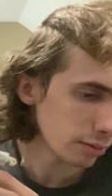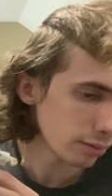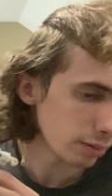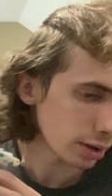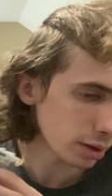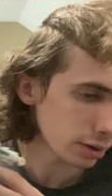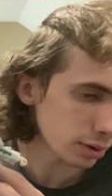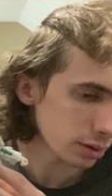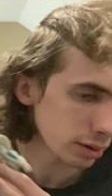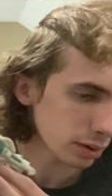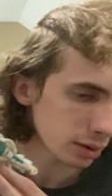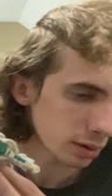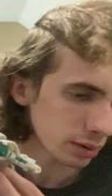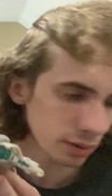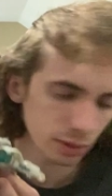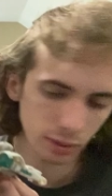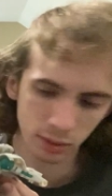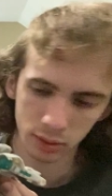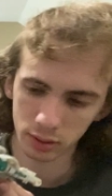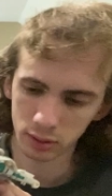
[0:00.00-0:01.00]
Make sure they're
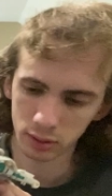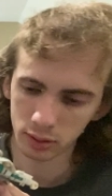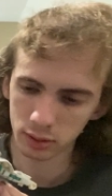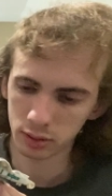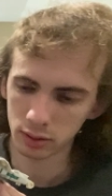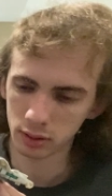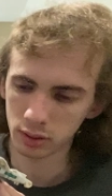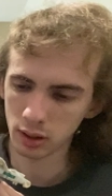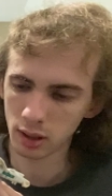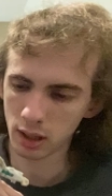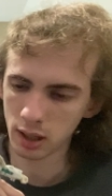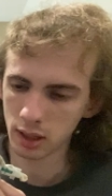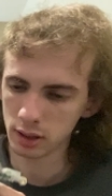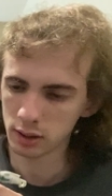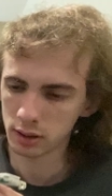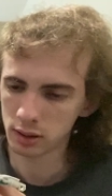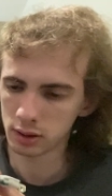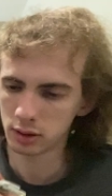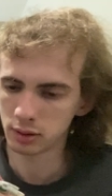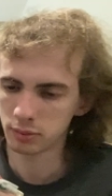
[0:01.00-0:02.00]

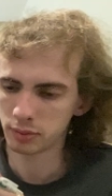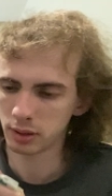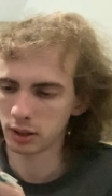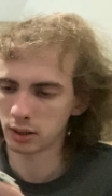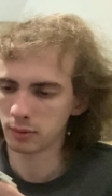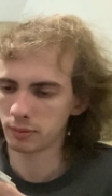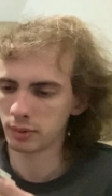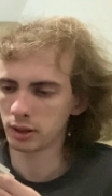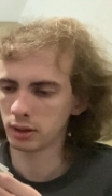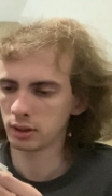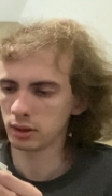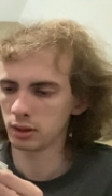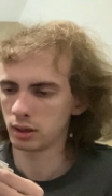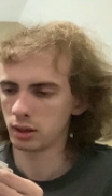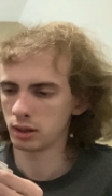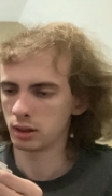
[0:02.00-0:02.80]
nice and spread apart.